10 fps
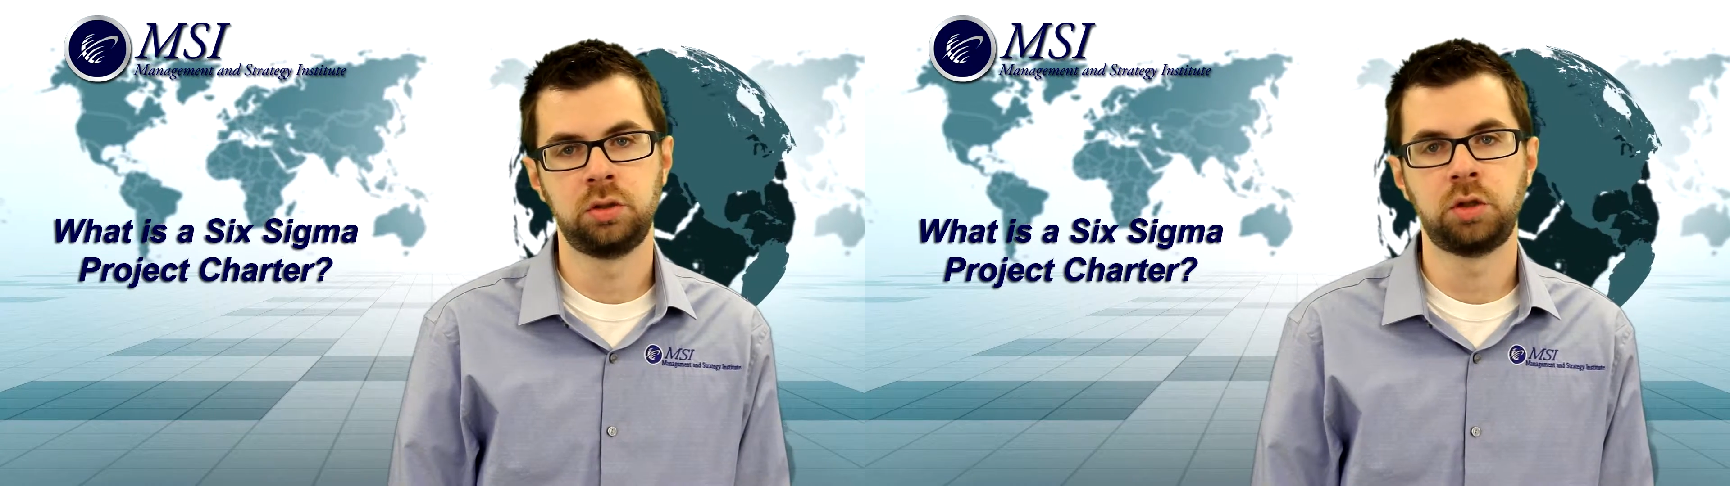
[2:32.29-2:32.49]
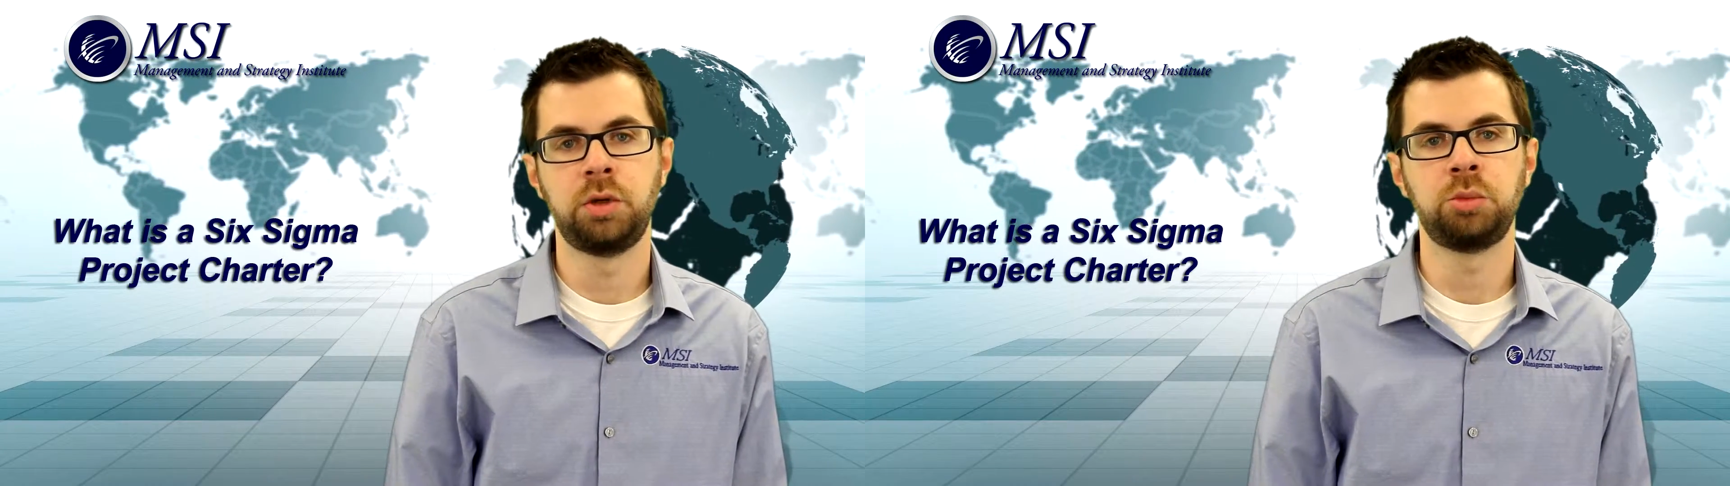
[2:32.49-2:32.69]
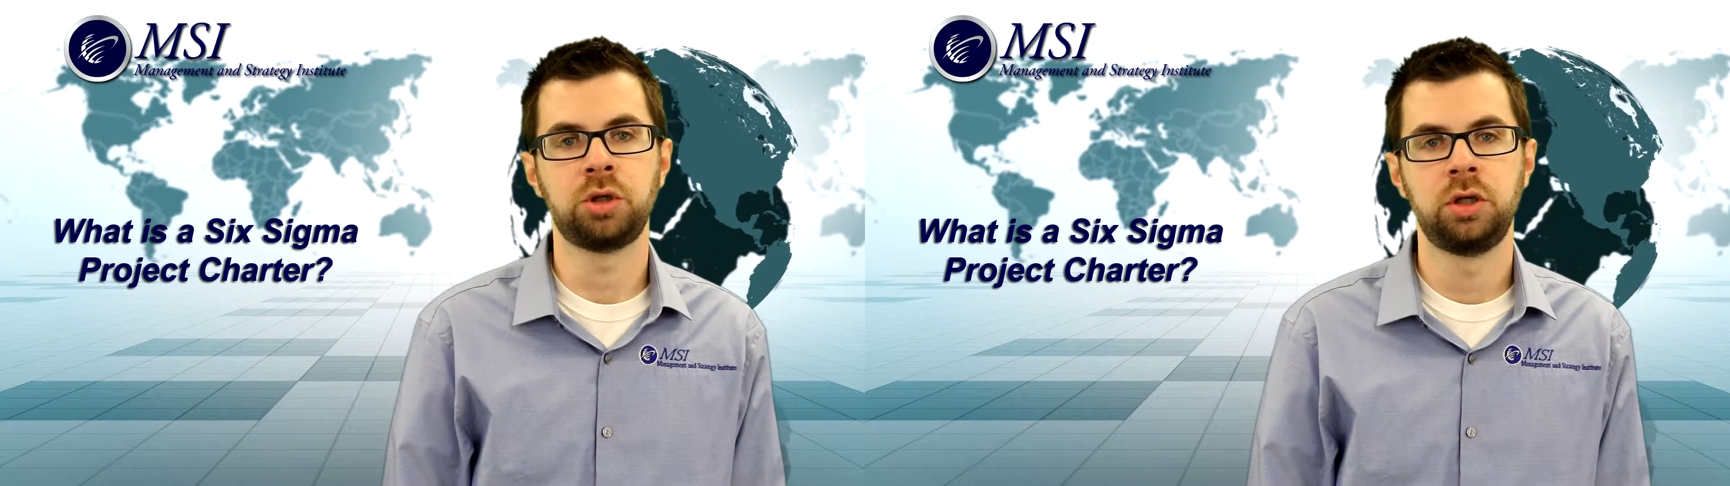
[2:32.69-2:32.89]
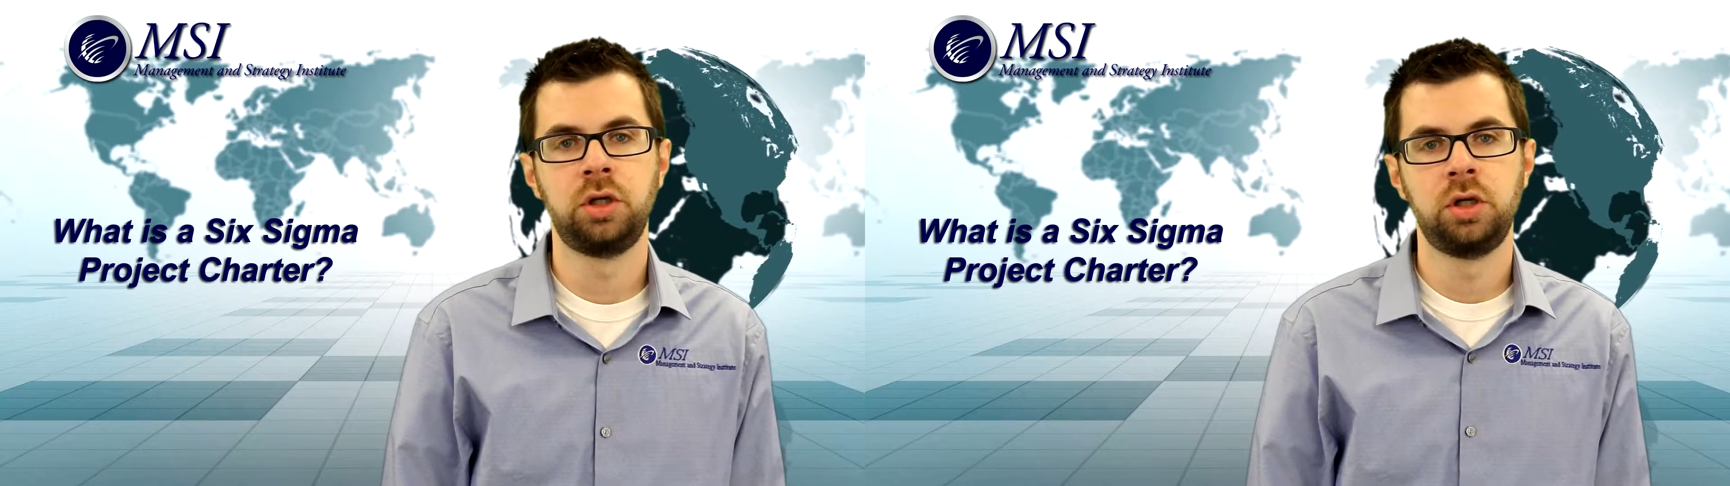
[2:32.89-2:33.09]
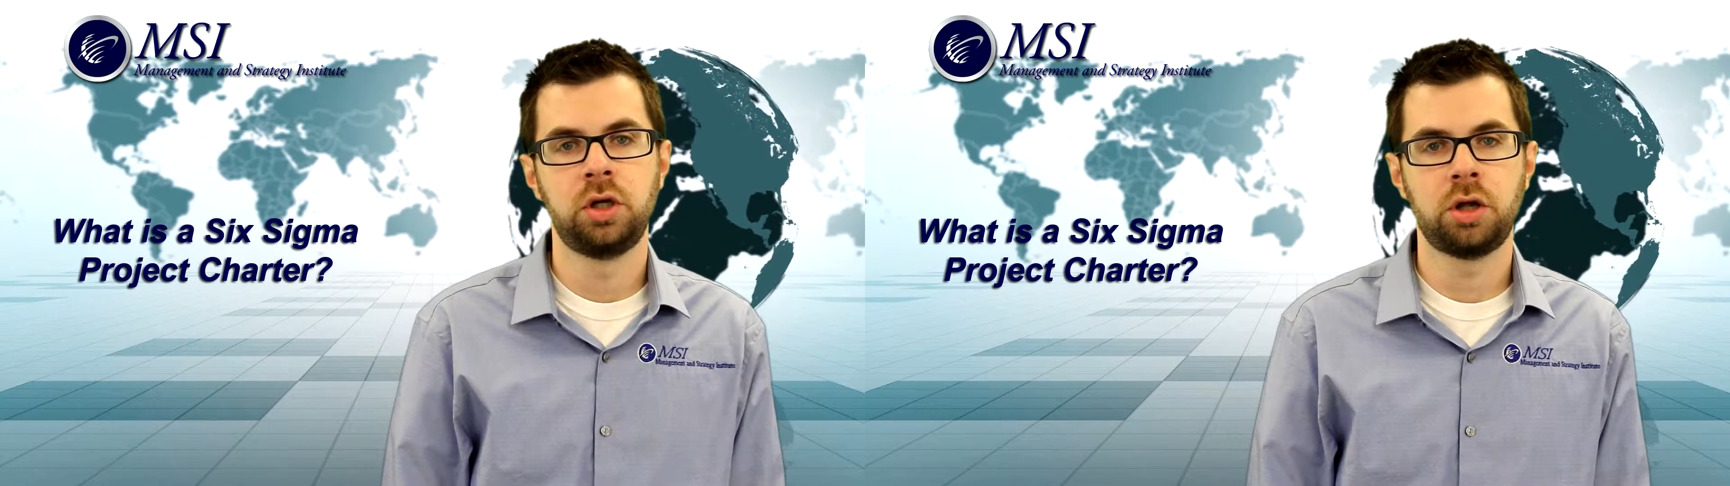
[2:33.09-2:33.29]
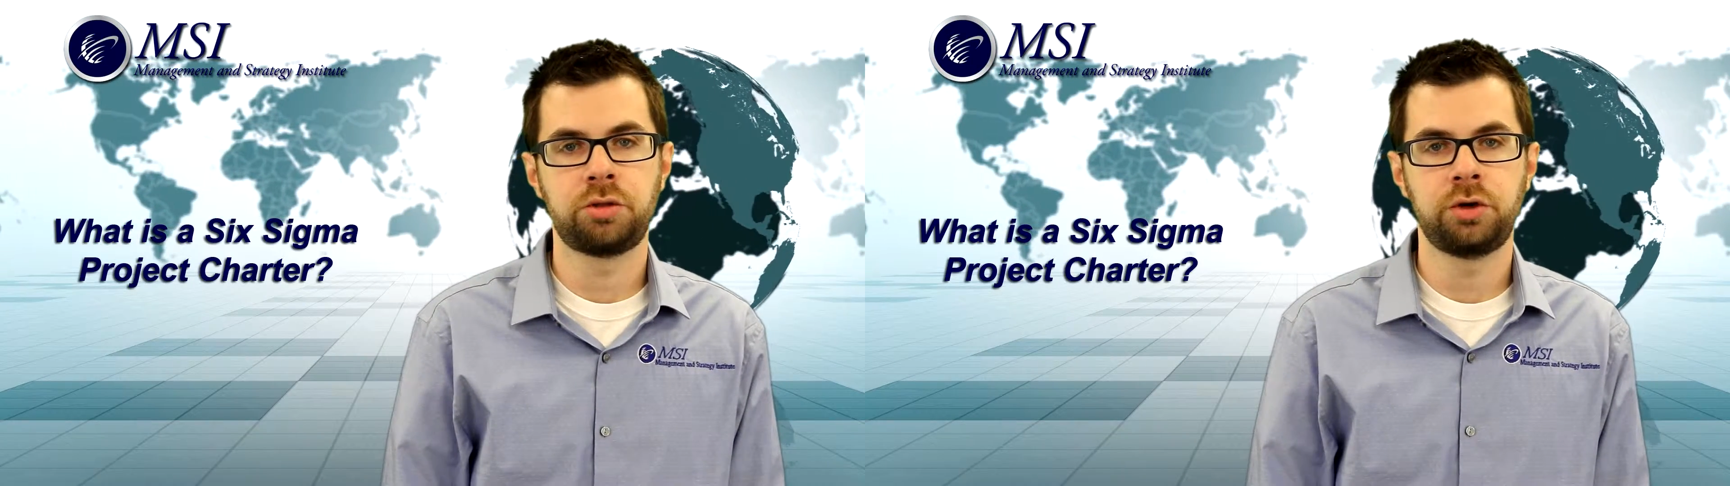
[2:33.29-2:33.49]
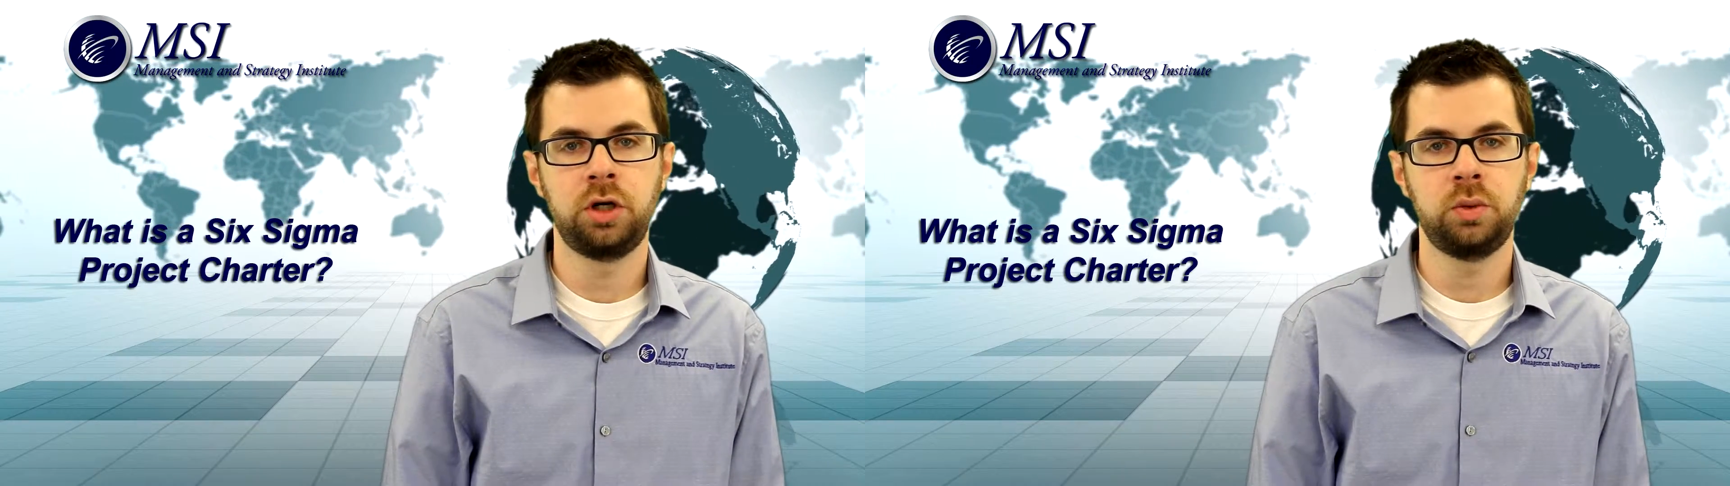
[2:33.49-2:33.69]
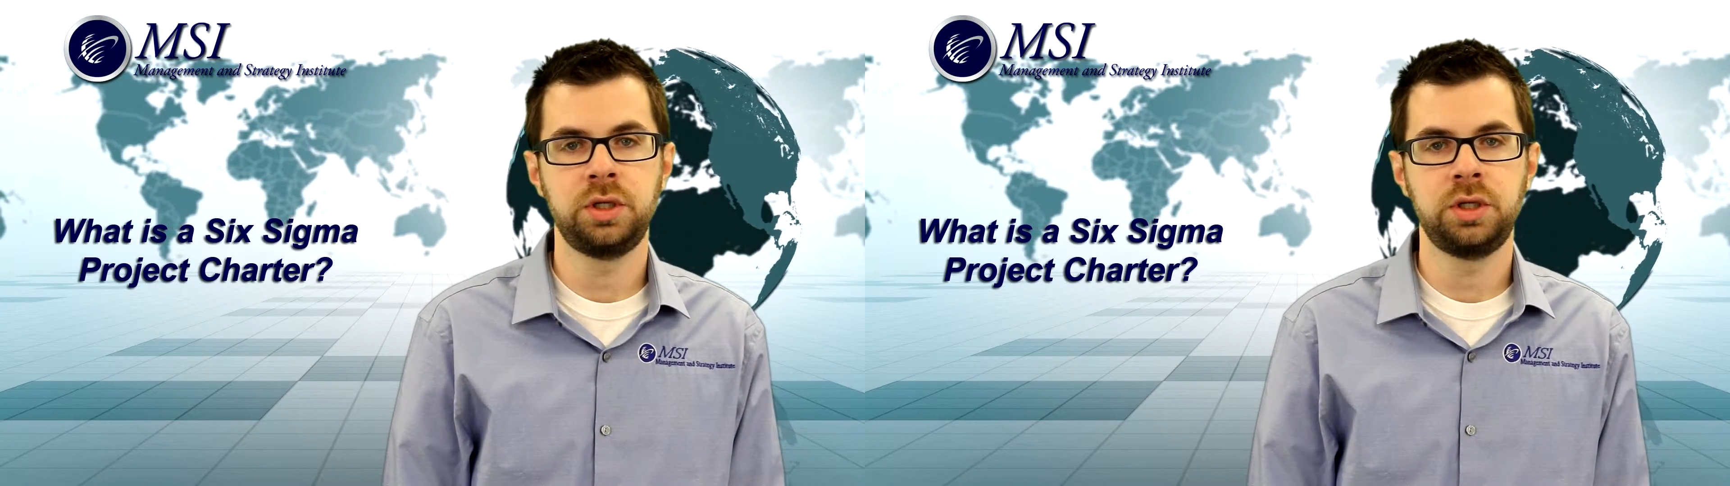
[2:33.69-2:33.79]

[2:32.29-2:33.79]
Remember, a thorough